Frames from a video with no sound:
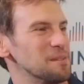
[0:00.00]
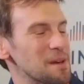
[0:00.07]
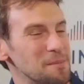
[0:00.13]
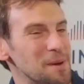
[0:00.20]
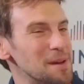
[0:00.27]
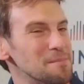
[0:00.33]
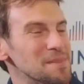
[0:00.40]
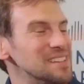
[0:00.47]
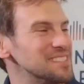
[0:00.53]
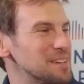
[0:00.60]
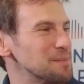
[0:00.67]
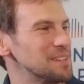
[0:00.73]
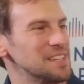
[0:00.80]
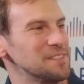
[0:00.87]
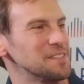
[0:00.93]
Yeah, that might mean
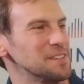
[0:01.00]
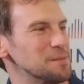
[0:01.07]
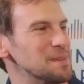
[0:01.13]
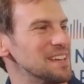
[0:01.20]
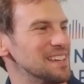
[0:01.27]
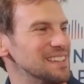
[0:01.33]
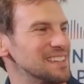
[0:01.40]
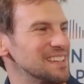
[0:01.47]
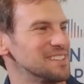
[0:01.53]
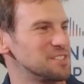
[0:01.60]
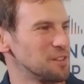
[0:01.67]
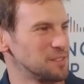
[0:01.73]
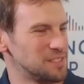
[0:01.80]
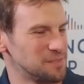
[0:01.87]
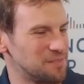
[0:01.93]
something different to me. And
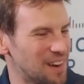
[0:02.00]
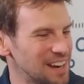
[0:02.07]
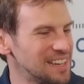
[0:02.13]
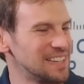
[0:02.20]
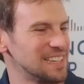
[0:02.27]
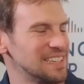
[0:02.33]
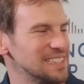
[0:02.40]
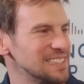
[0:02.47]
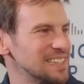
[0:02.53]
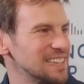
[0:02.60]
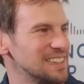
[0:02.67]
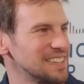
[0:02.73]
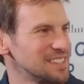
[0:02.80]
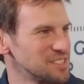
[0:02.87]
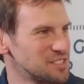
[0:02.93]
so defining it, I
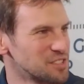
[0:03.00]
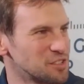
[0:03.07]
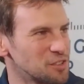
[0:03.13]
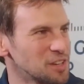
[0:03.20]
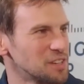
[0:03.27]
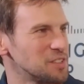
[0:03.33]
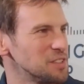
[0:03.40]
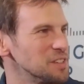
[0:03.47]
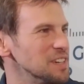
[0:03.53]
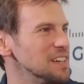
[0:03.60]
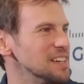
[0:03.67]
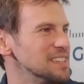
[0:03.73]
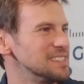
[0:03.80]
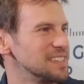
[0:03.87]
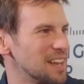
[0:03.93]
think, is critical
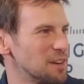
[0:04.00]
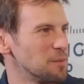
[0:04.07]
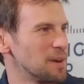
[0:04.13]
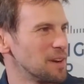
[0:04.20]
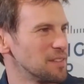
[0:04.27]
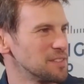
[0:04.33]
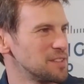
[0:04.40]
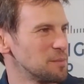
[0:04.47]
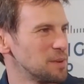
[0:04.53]
to get everybody on the same